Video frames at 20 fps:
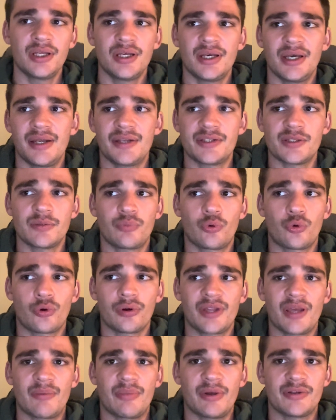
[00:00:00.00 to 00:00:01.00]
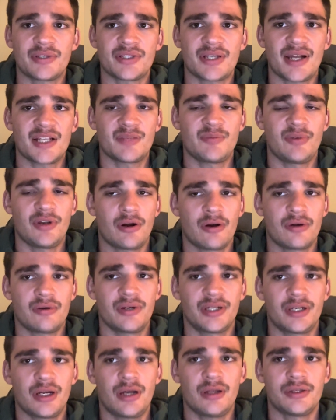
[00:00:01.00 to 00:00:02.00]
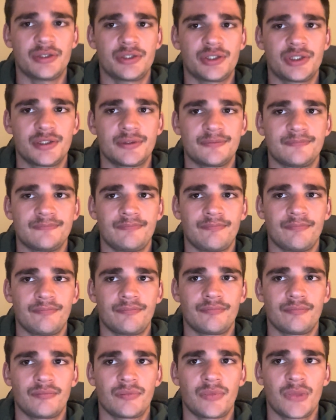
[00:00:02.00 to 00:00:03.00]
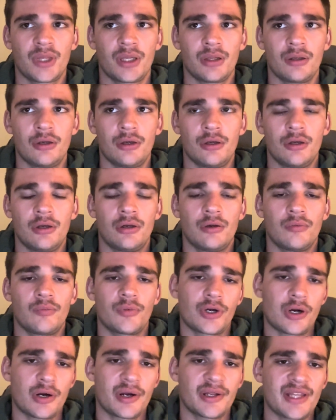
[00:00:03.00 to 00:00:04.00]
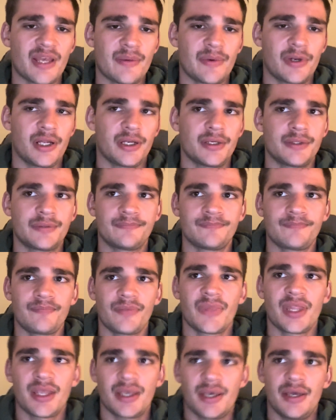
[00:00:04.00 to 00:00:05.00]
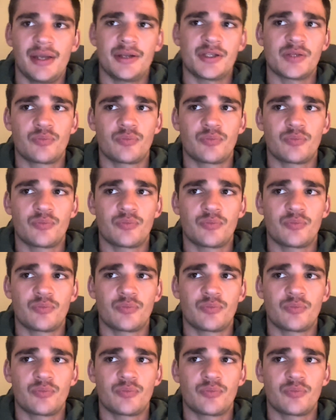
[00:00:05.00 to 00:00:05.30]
it is important that both sides be heard and acknowledged. Regarding Lebanon, it is